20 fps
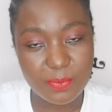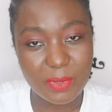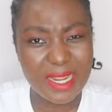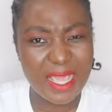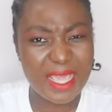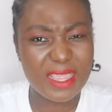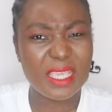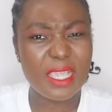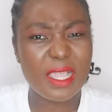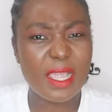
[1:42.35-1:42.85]
but
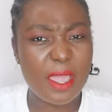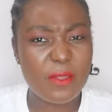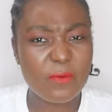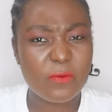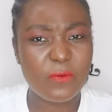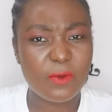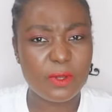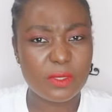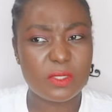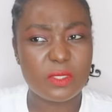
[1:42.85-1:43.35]
I think I
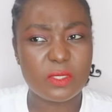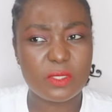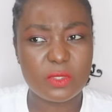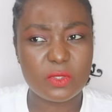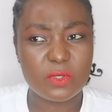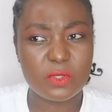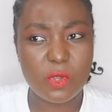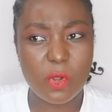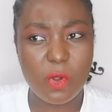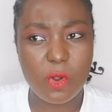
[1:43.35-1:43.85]
first
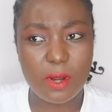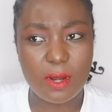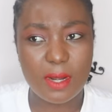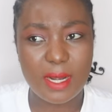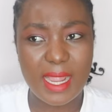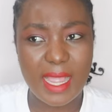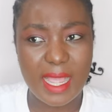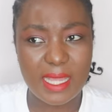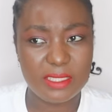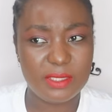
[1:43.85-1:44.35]

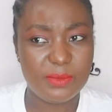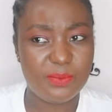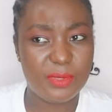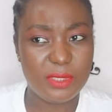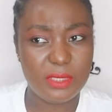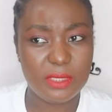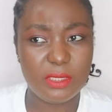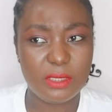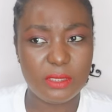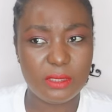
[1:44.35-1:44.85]
saw Cardi
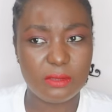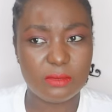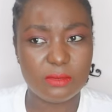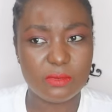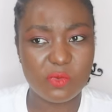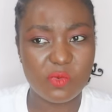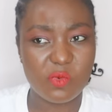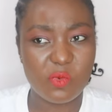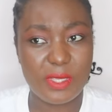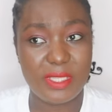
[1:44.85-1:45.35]
B
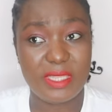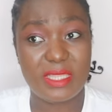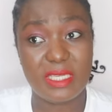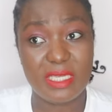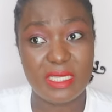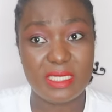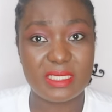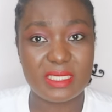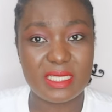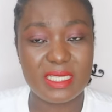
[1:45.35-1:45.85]
with
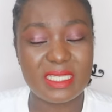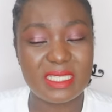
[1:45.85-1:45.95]
it.